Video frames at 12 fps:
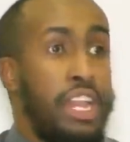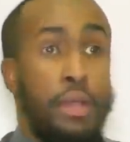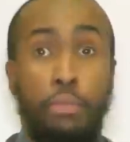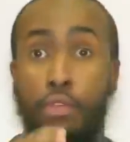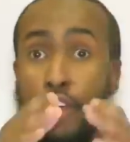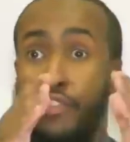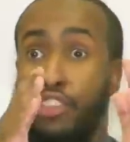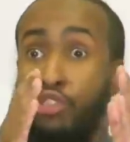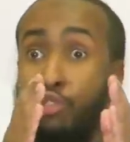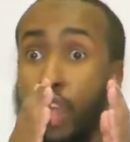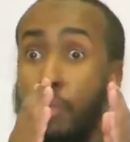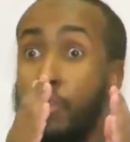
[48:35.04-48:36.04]
the Prophet
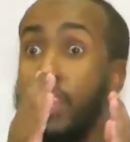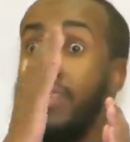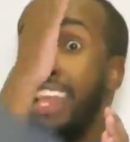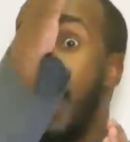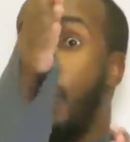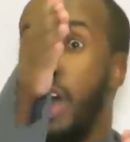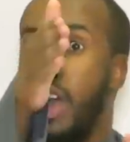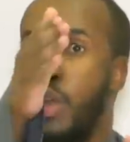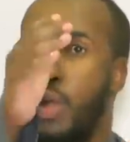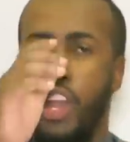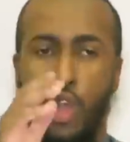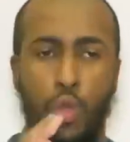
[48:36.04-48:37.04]
stood up to give
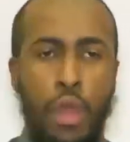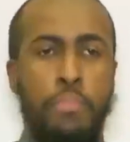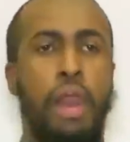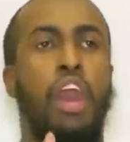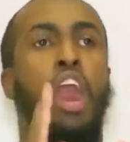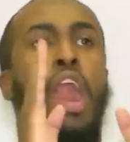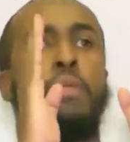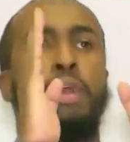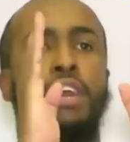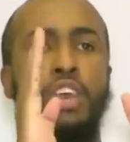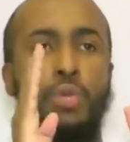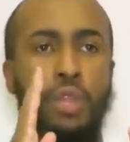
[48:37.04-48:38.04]
da'wah,
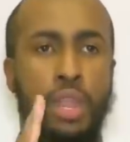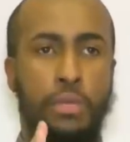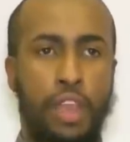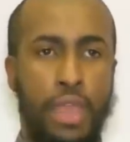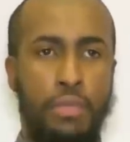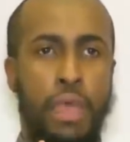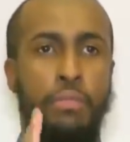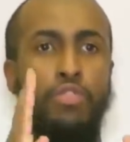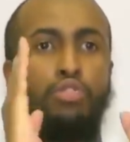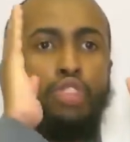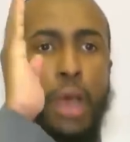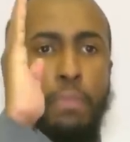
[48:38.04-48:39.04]
when Nabiullah
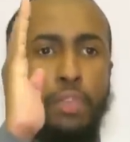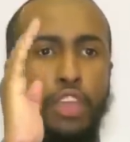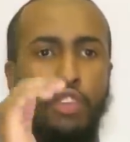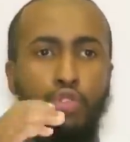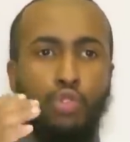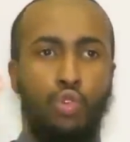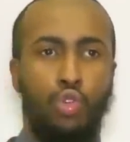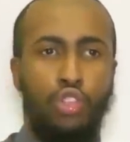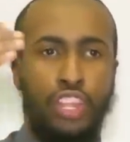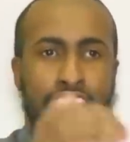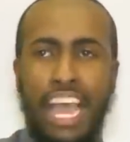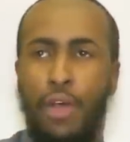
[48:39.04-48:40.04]
Muhammad stood up to call
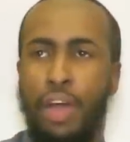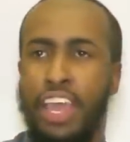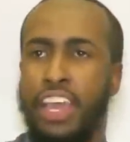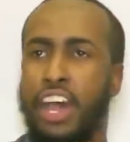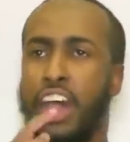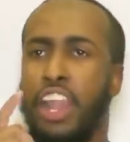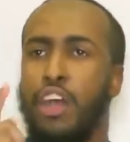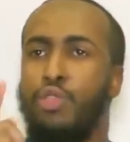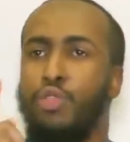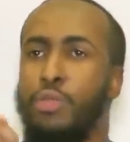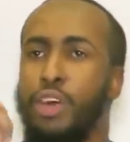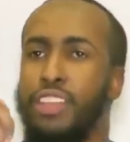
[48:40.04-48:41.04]
to the da'wah, Allah
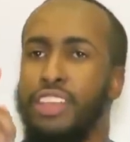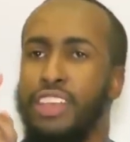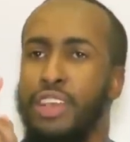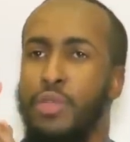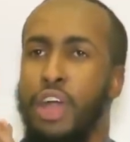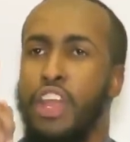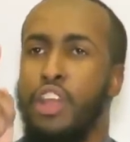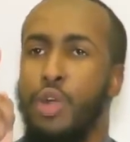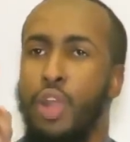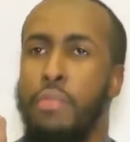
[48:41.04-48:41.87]
called him what? When